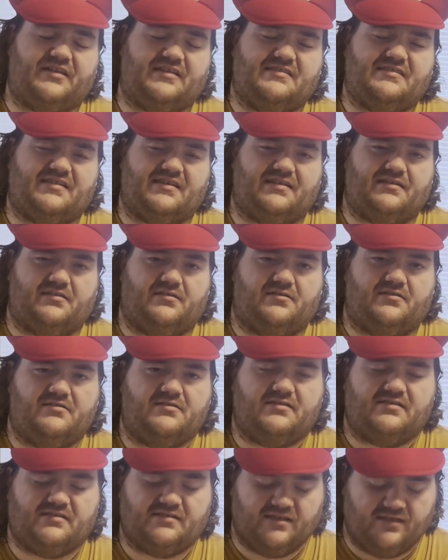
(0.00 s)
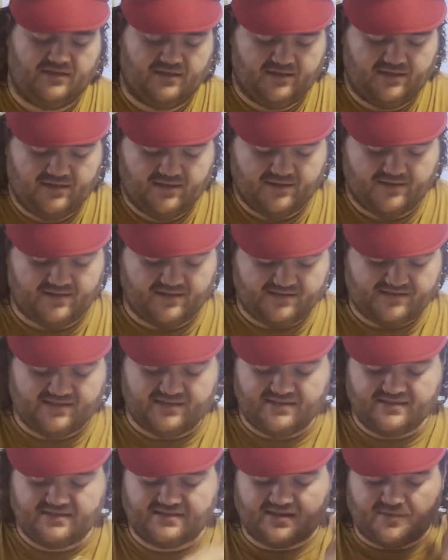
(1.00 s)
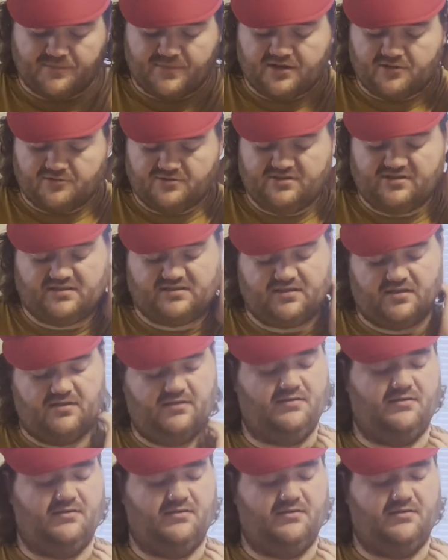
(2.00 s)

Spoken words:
this thing looks, this is the most